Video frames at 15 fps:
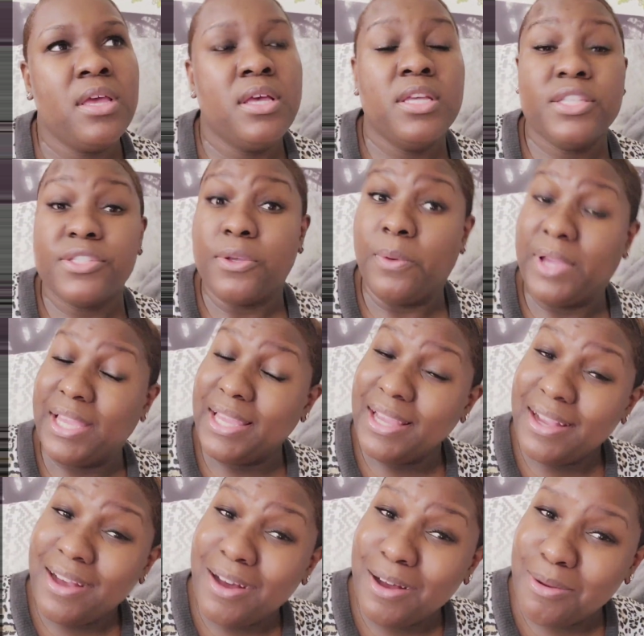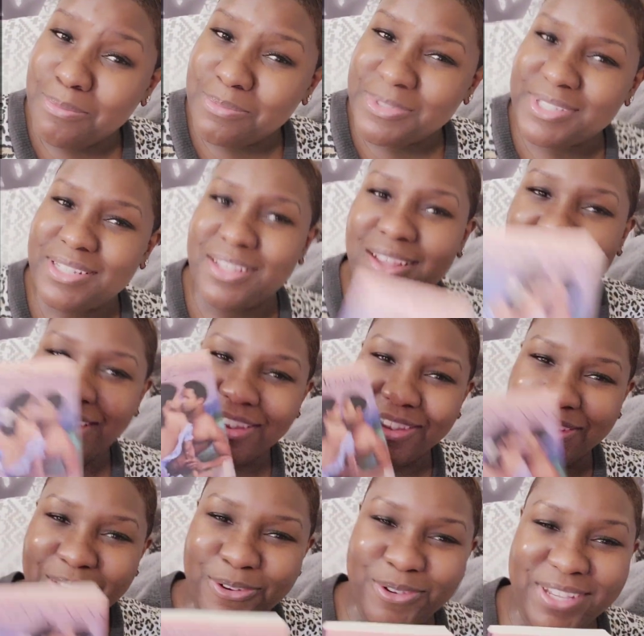So in comes
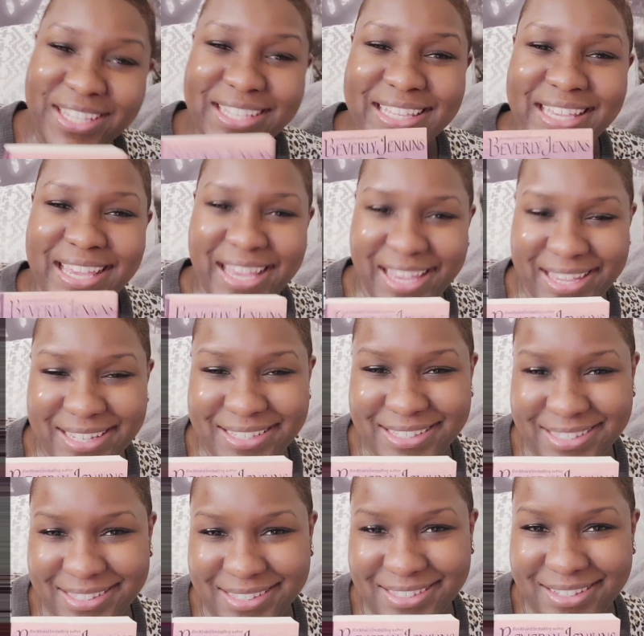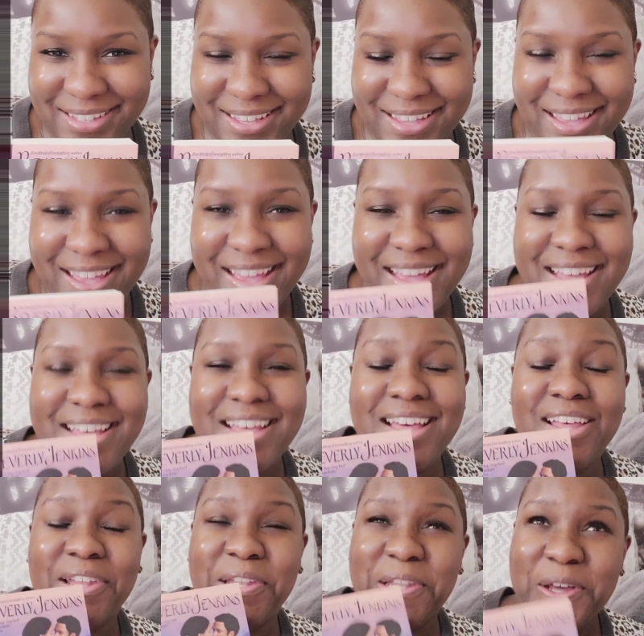Logan Yates.
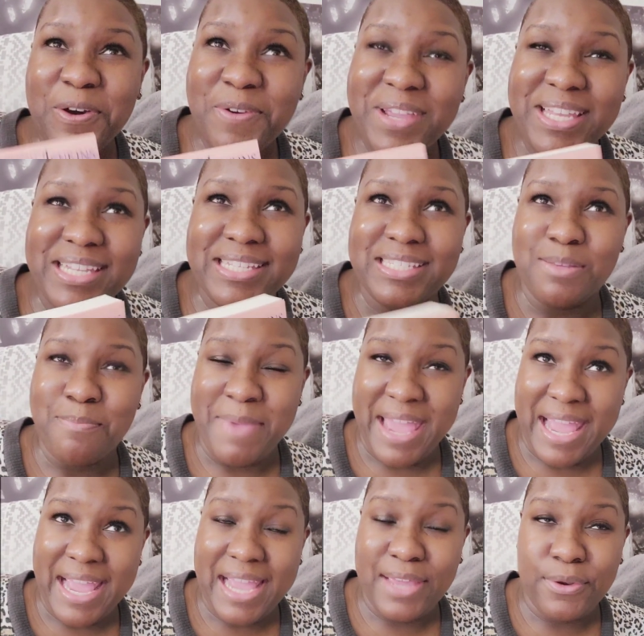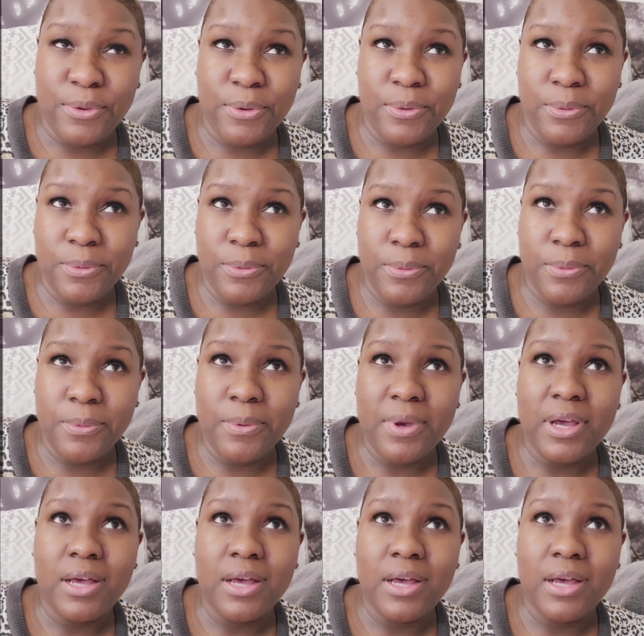Logan is a man who,